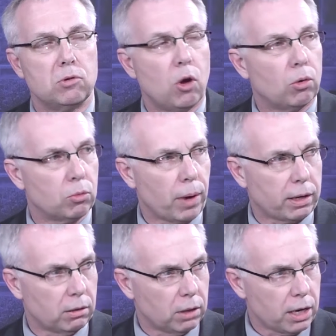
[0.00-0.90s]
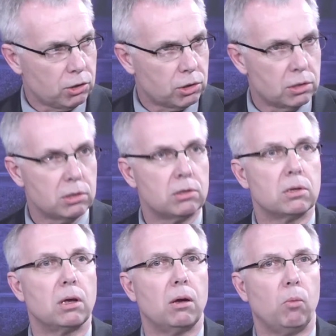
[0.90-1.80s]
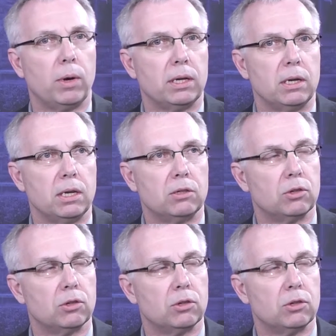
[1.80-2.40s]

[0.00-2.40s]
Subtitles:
know the regulations, we need